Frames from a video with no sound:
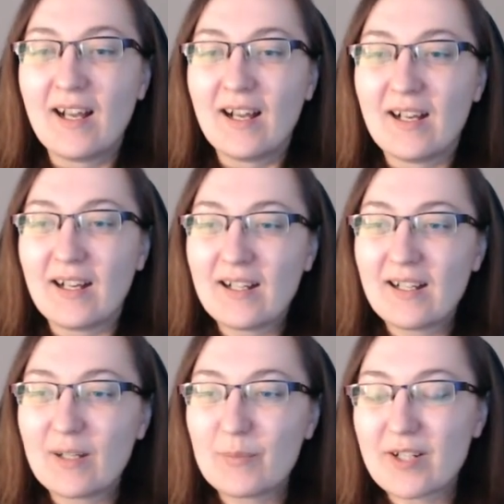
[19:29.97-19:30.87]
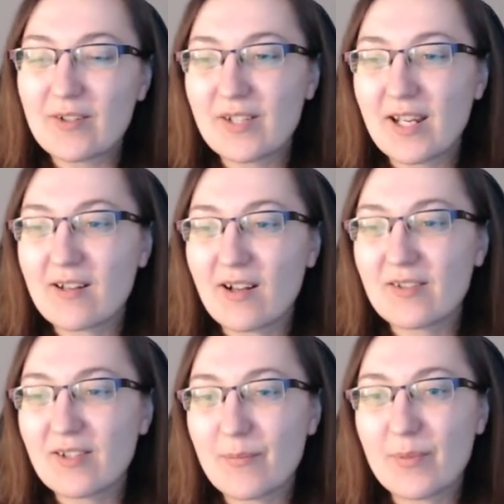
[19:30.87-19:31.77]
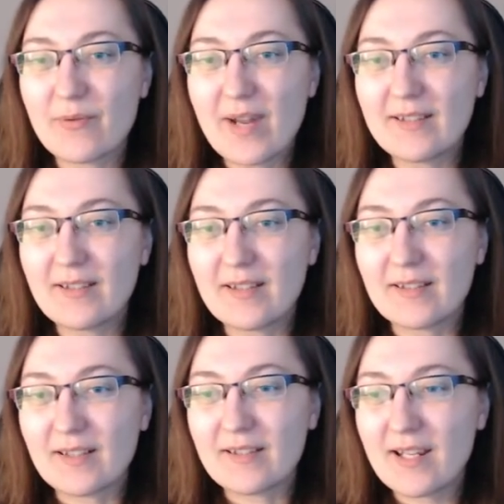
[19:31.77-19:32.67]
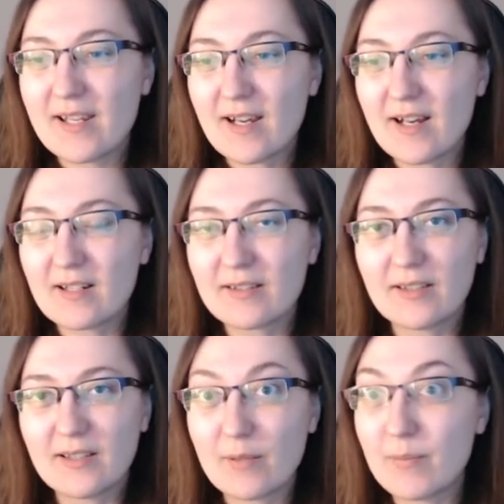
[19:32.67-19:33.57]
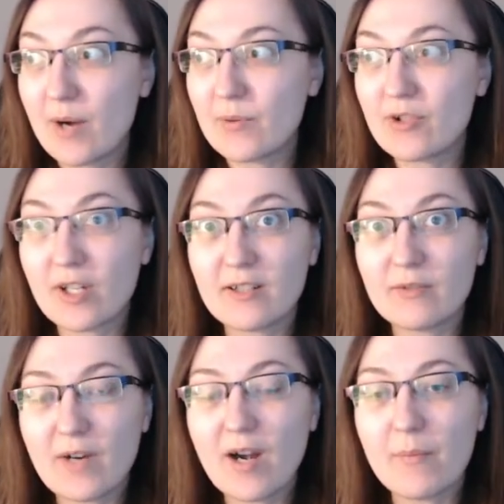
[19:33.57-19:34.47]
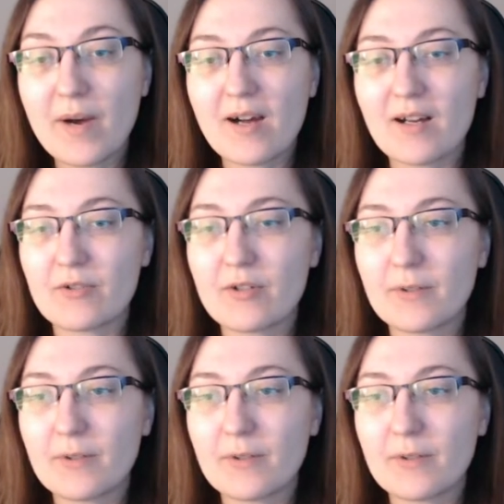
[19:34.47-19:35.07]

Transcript: Because they got separated and they cared about each other very much.